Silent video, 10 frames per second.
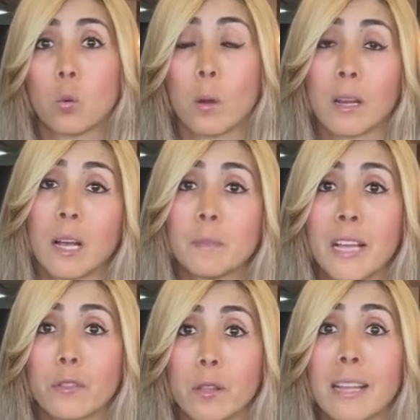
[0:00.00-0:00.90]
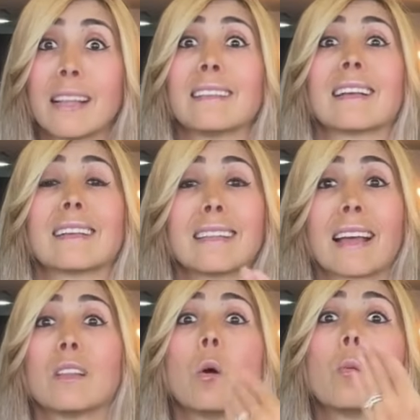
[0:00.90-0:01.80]
what comes after that is
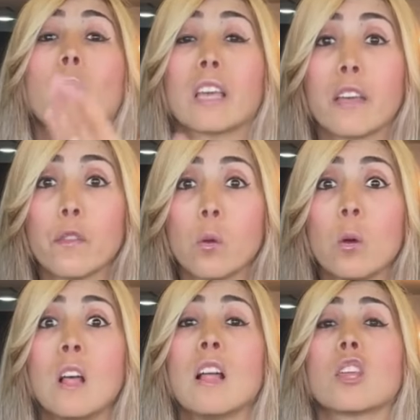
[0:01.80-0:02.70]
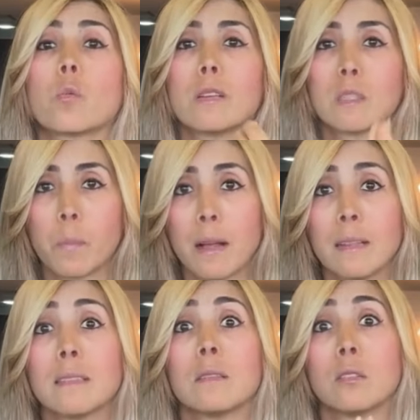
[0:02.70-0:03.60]
exactly what will give you the
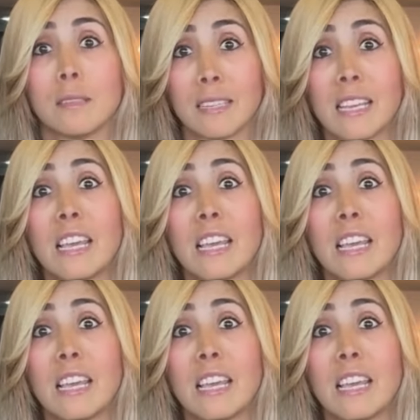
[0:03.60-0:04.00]
response to see